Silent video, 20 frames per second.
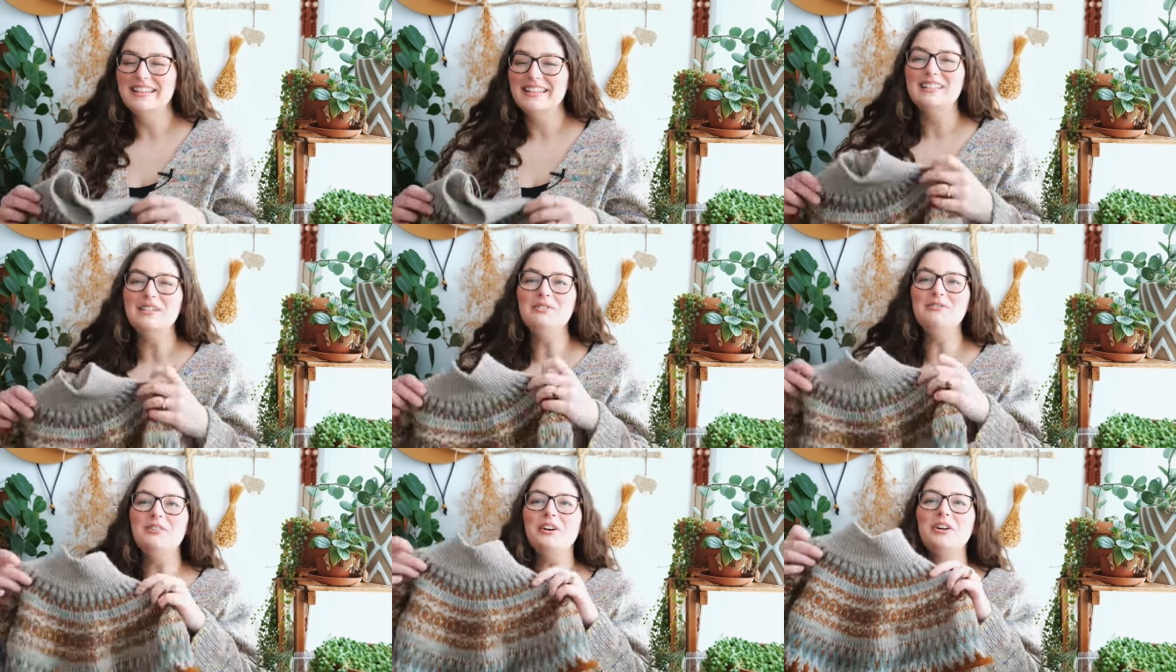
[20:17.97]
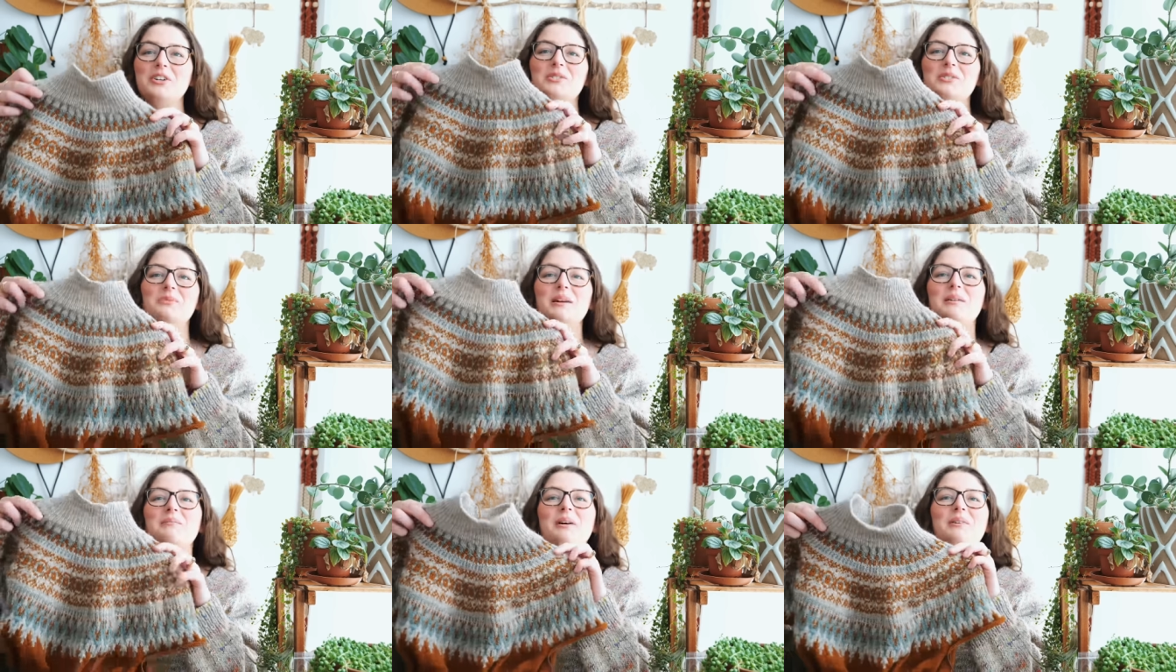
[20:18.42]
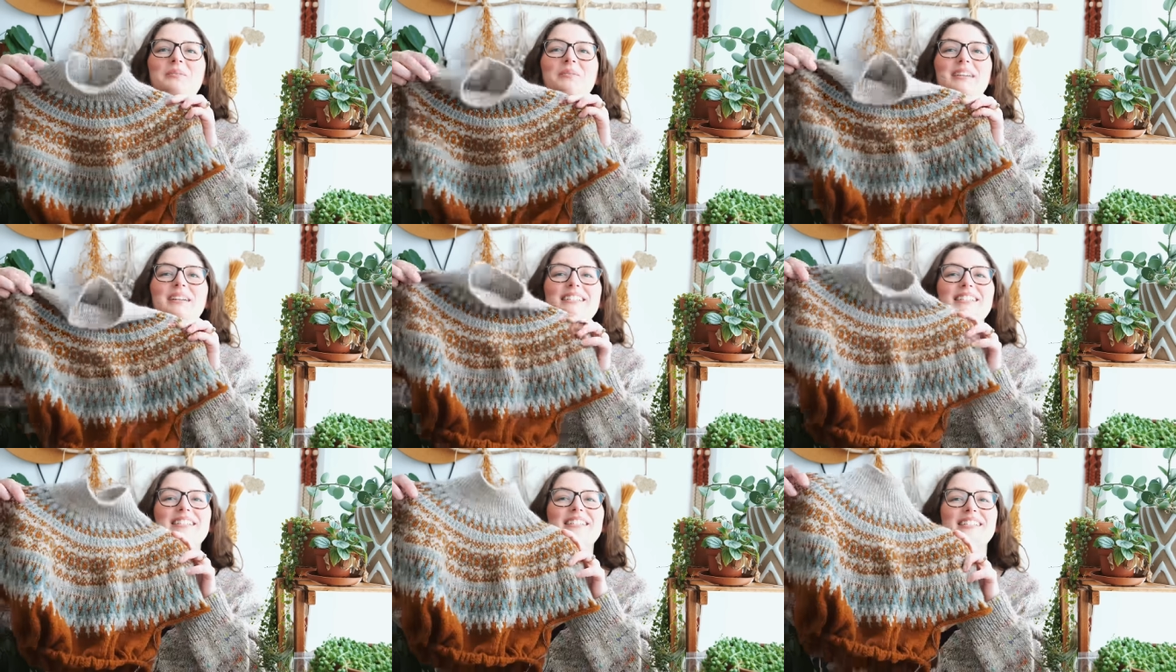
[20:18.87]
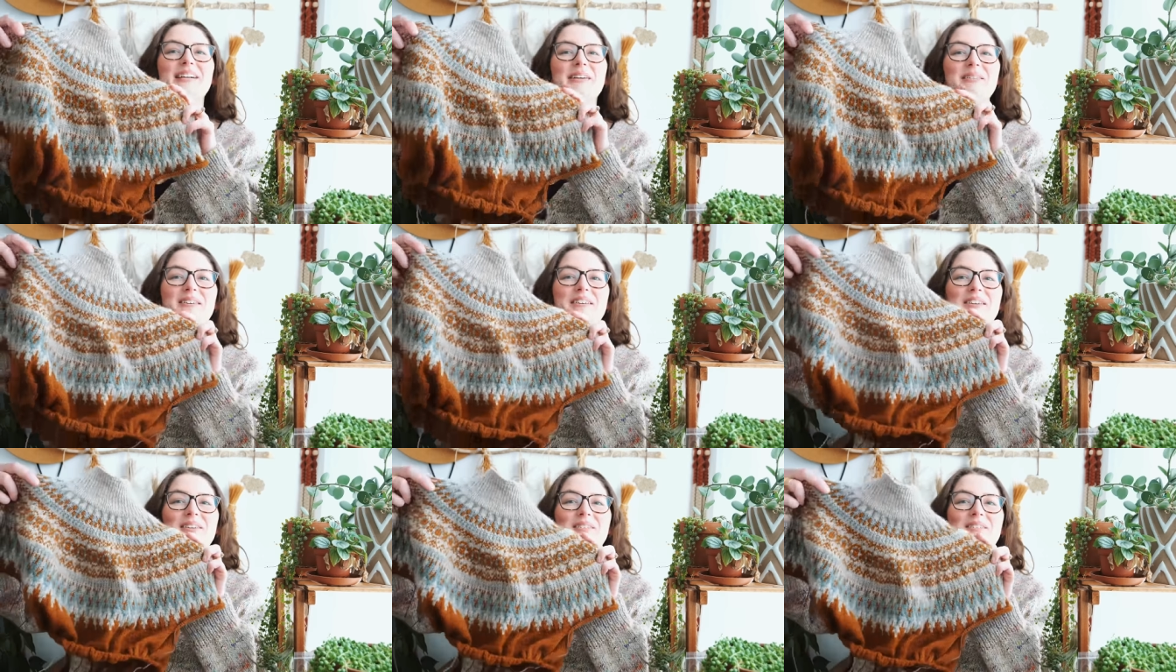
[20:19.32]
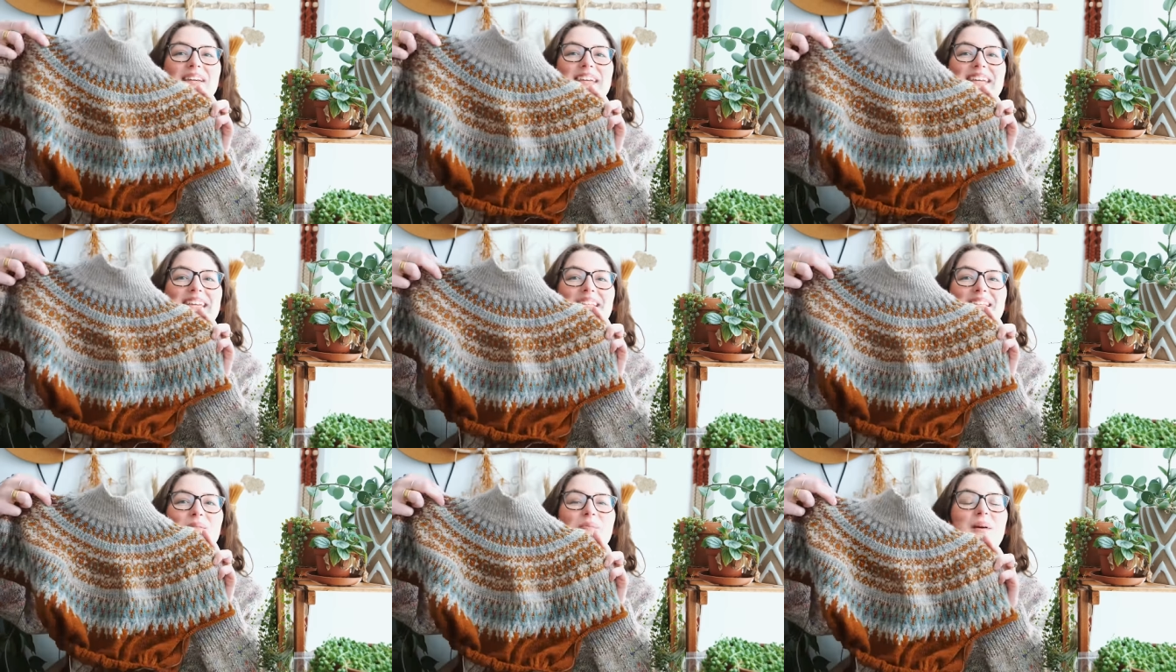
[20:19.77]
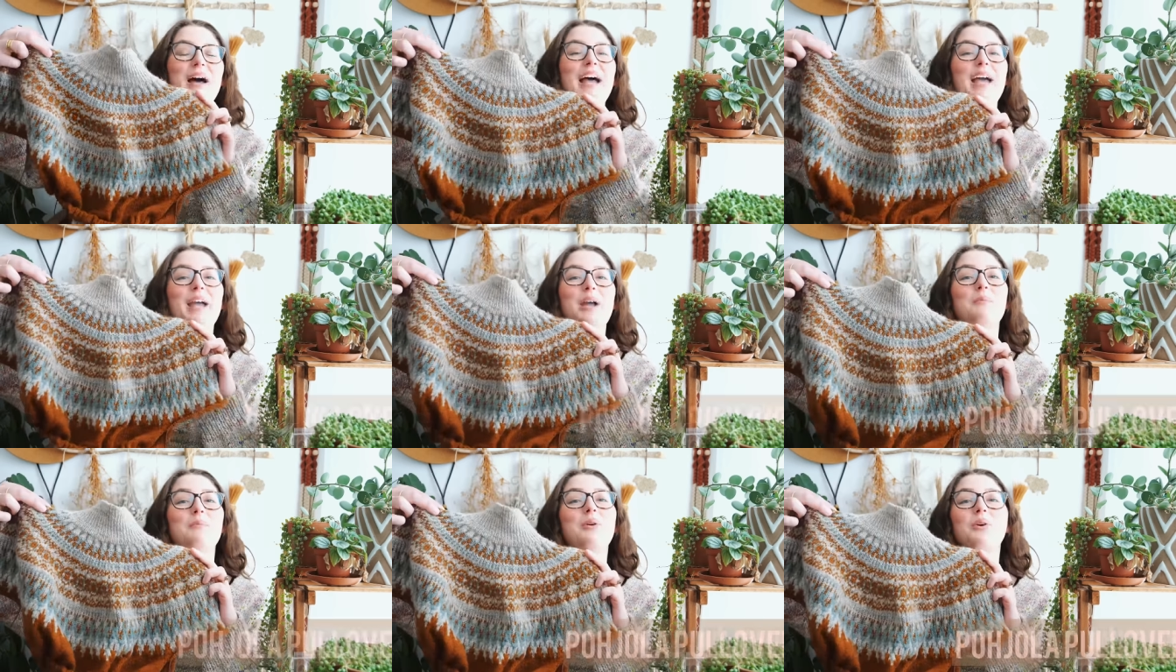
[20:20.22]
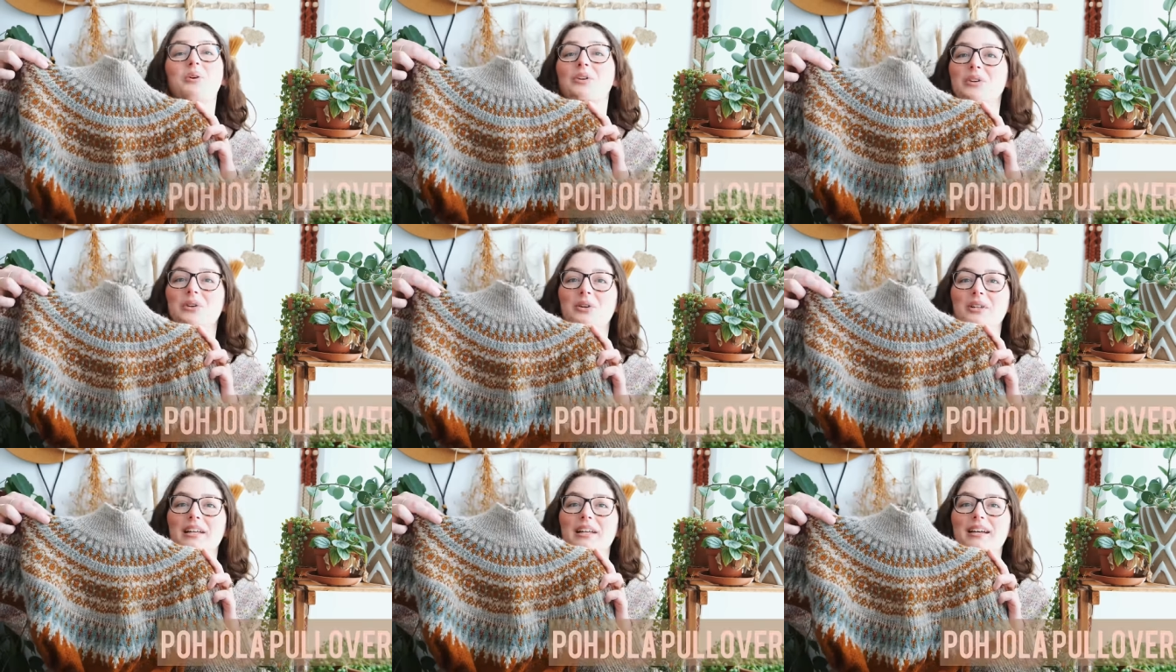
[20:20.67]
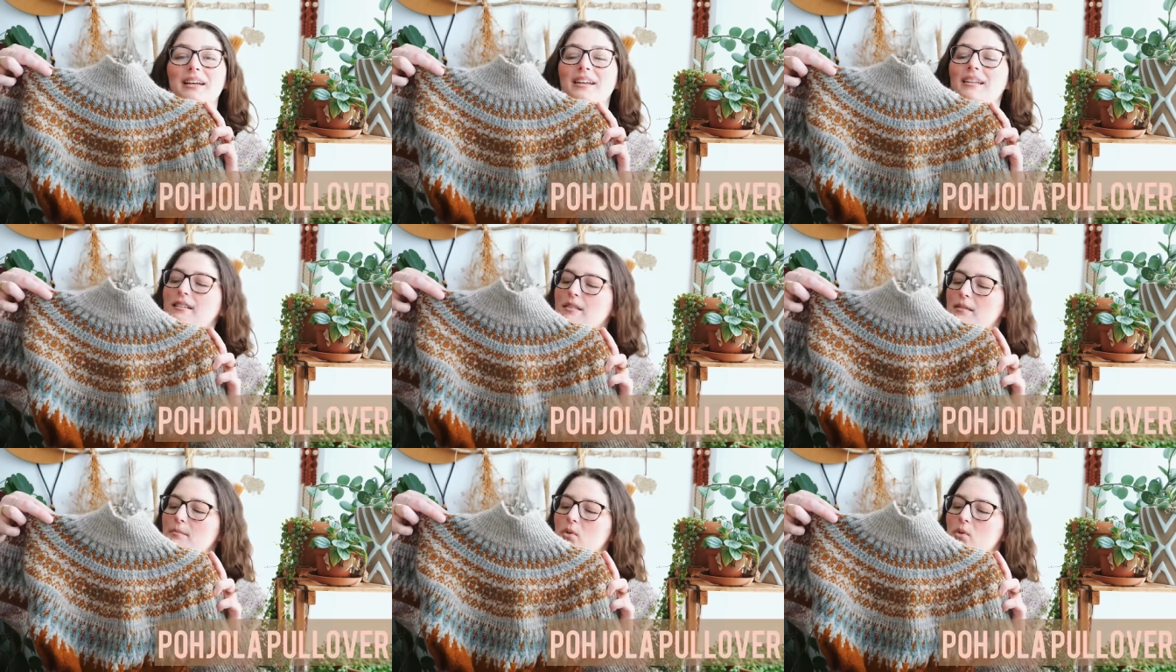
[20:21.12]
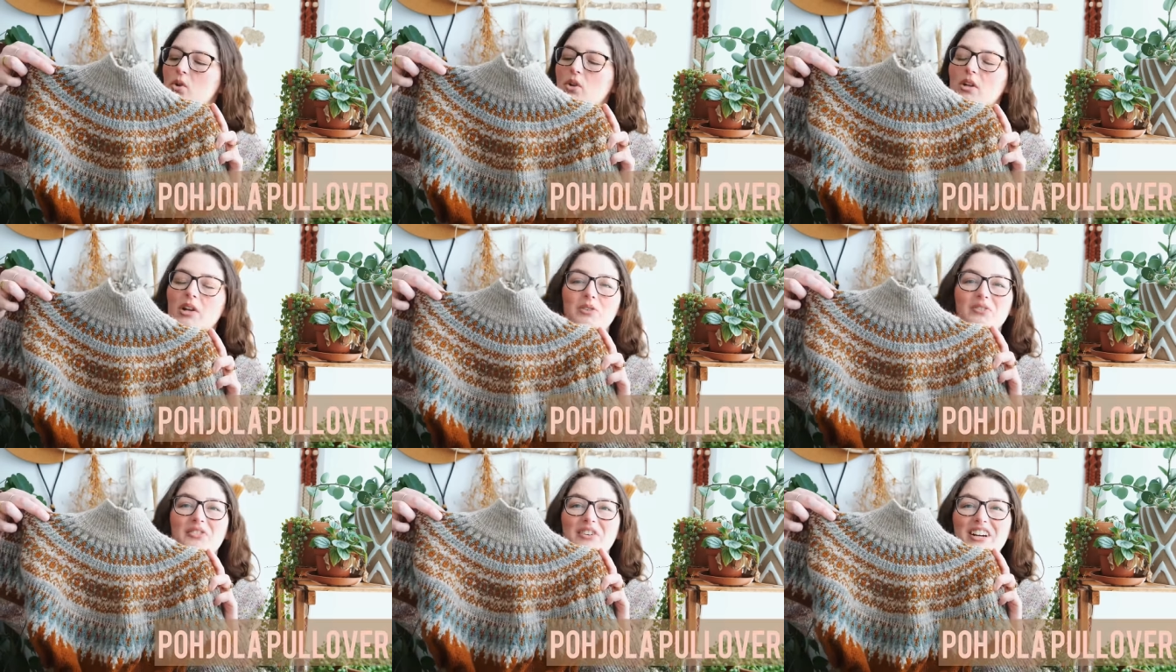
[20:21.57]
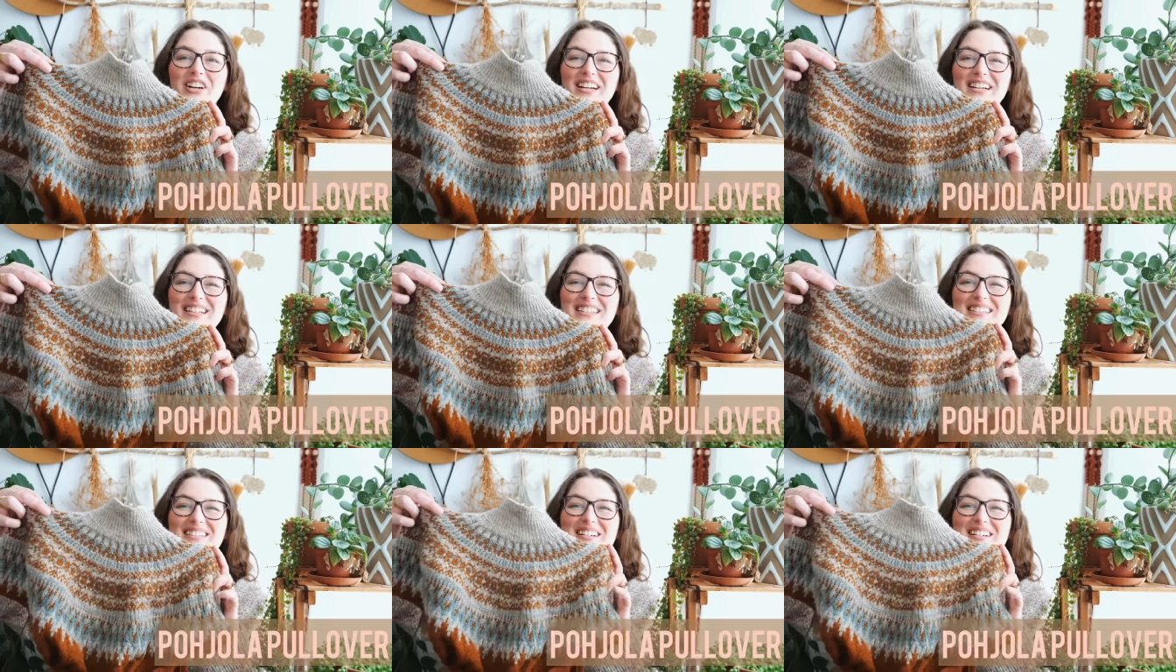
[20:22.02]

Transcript: The first whip I want to show you is my Pohjola Pullover,